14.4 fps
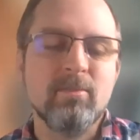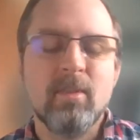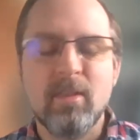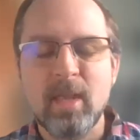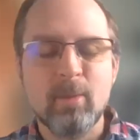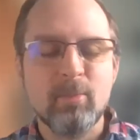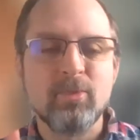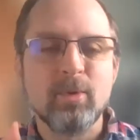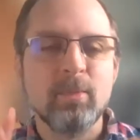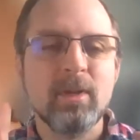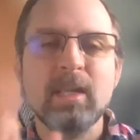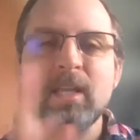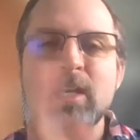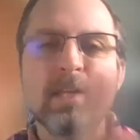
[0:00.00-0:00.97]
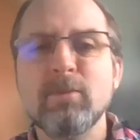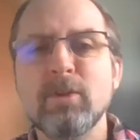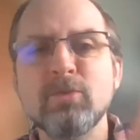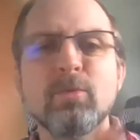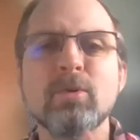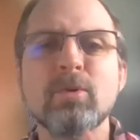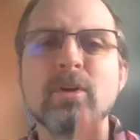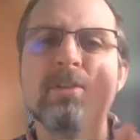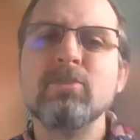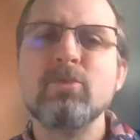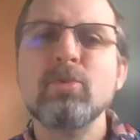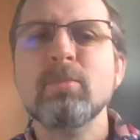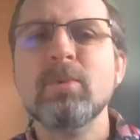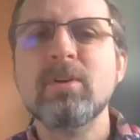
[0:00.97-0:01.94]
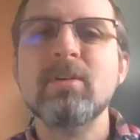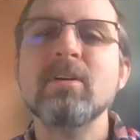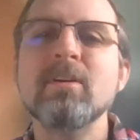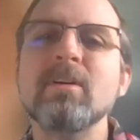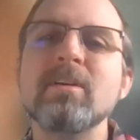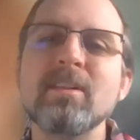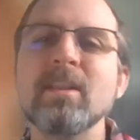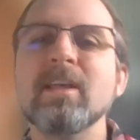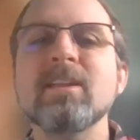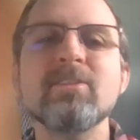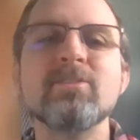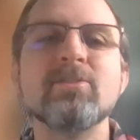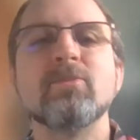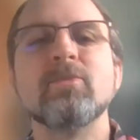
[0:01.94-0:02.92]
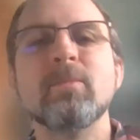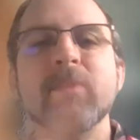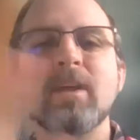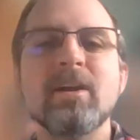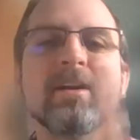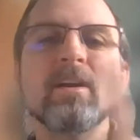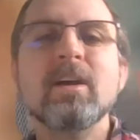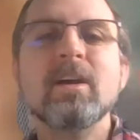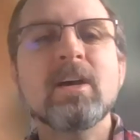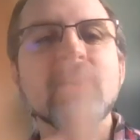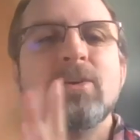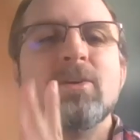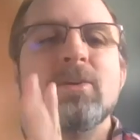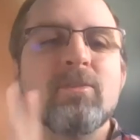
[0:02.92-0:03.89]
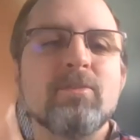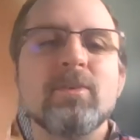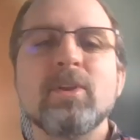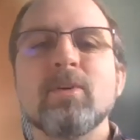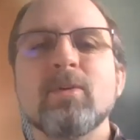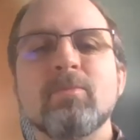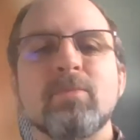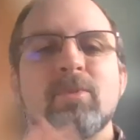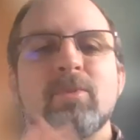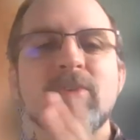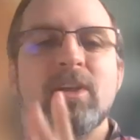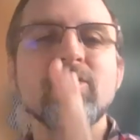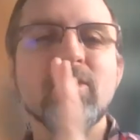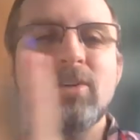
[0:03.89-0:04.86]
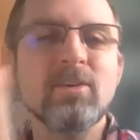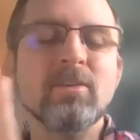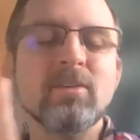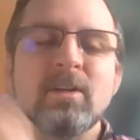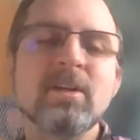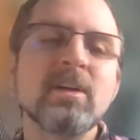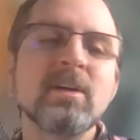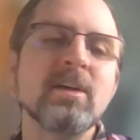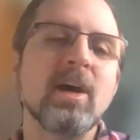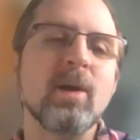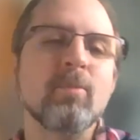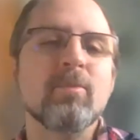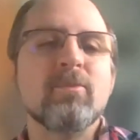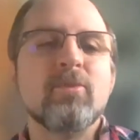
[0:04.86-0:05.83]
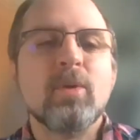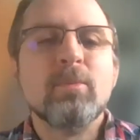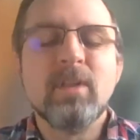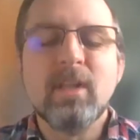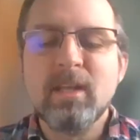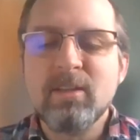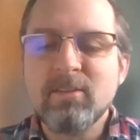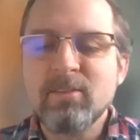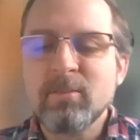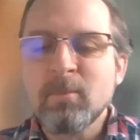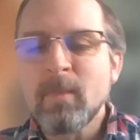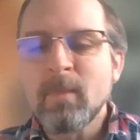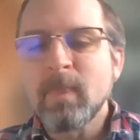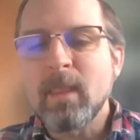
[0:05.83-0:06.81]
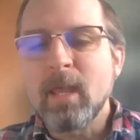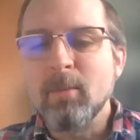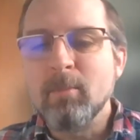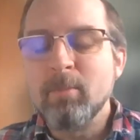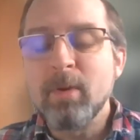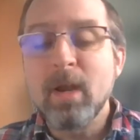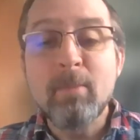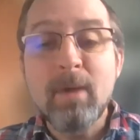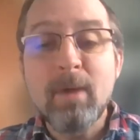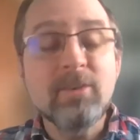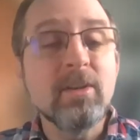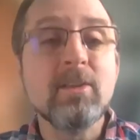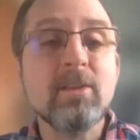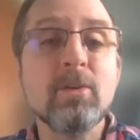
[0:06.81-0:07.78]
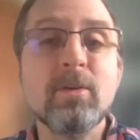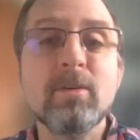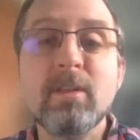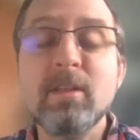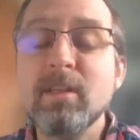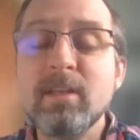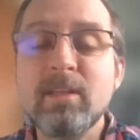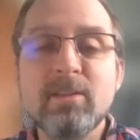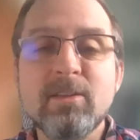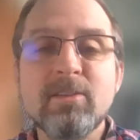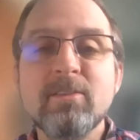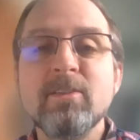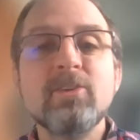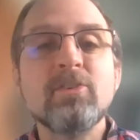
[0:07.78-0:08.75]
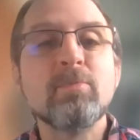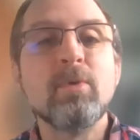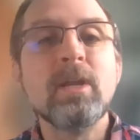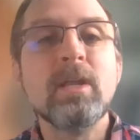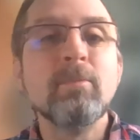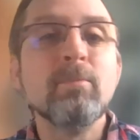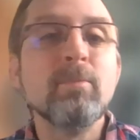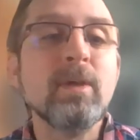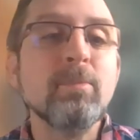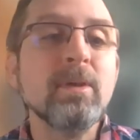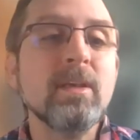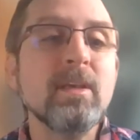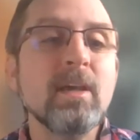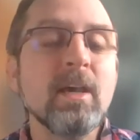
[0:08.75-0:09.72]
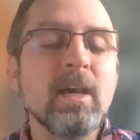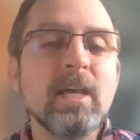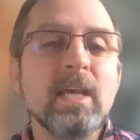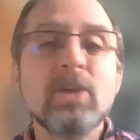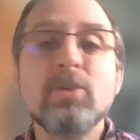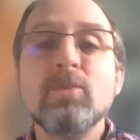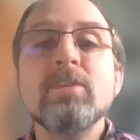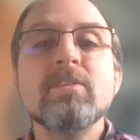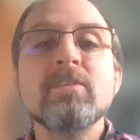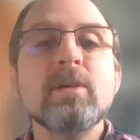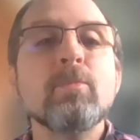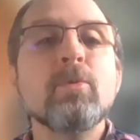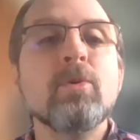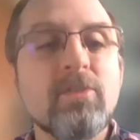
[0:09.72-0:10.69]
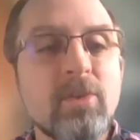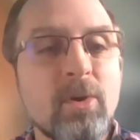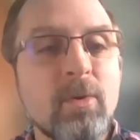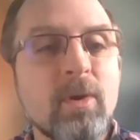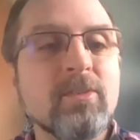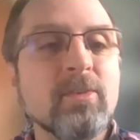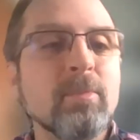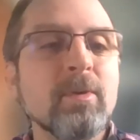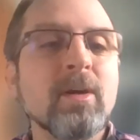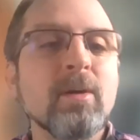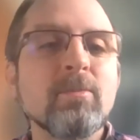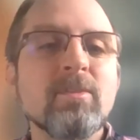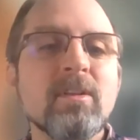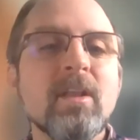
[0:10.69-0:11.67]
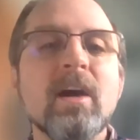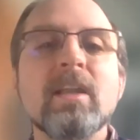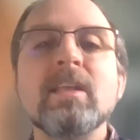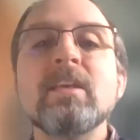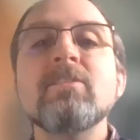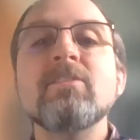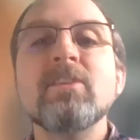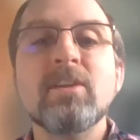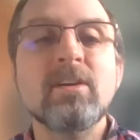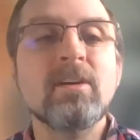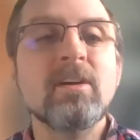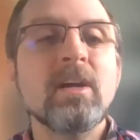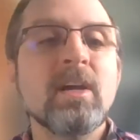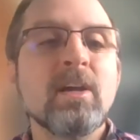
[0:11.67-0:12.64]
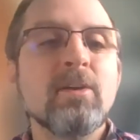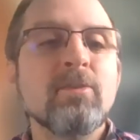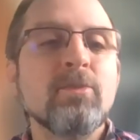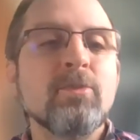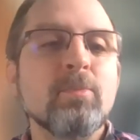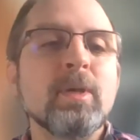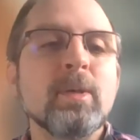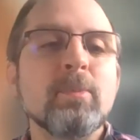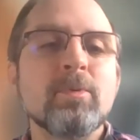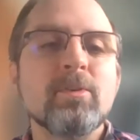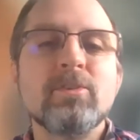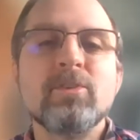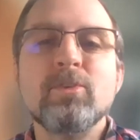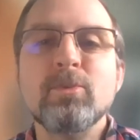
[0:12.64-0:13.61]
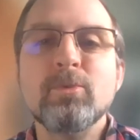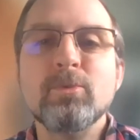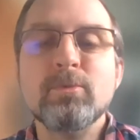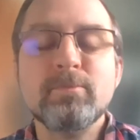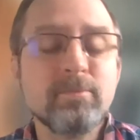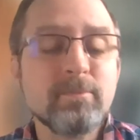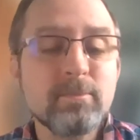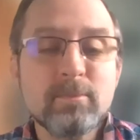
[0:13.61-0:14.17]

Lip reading: them from an individual consumer lens or from their sort of, you know, professional farmer lens. But I imagine, you know, to Satish's point, it may be increasingly more so as it becomes a lot easier for people to